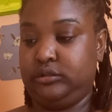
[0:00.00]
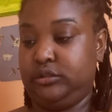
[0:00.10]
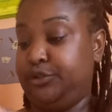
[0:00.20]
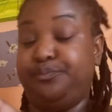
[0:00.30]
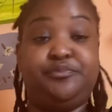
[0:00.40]

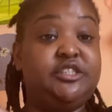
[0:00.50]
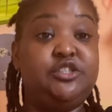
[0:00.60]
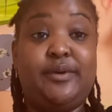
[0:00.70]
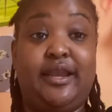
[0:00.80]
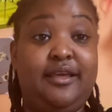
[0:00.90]
No, didn't
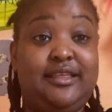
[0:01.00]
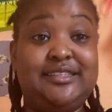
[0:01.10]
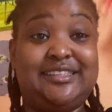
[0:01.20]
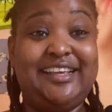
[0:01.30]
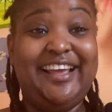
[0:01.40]
do any of
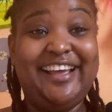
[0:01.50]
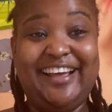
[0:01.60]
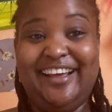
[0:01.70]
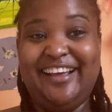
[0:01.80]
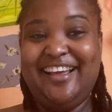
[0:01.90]
these.
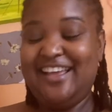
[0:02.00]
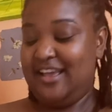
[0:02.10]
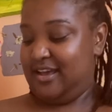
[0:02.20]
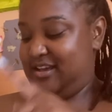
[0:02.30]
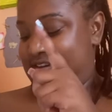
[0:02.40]

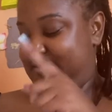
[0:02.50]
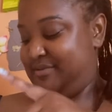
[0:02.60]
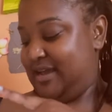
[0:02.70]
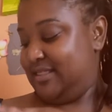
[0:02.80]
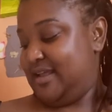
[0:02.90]

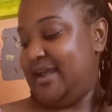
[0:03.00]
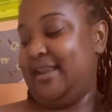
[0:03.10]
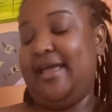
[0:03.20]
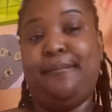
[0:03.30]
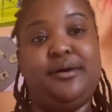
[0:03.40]
And then I
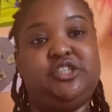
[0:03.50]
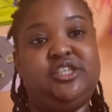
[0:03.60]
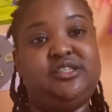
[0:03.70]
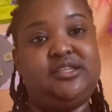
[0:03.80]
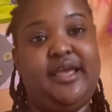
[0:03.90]
like
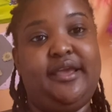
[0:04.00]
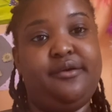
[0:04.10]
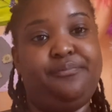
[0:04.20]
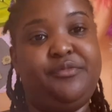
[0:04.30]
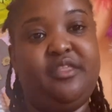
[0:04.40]
budget, like
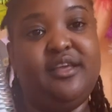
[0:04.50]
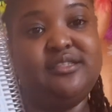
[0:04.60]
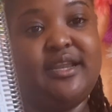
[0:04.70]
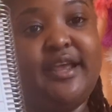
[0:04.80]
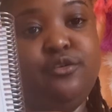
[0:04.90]
the things
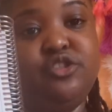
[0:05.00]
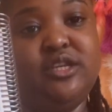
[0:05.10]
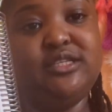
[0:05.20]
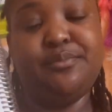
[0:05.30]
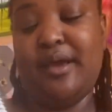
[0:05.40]
that I
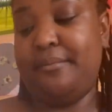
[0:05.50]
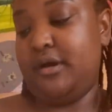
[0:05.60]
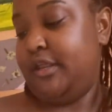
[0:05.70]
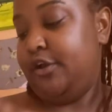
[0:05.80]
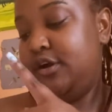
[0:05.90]
usually spend
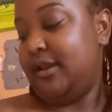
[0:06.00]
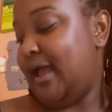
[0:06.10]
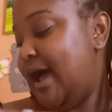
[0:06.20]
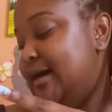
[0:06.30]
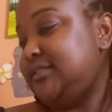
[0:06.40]
money on,
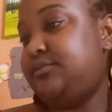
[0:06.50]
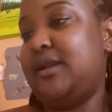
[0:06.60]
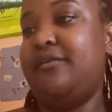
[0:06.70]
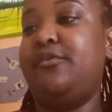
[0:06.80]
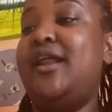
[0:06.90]
gas,
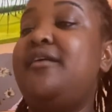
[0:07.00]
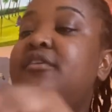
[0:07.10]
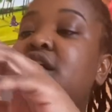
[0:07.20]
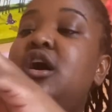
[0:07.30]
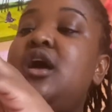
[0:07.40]
whatever,
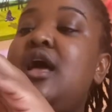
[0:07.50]
whatever.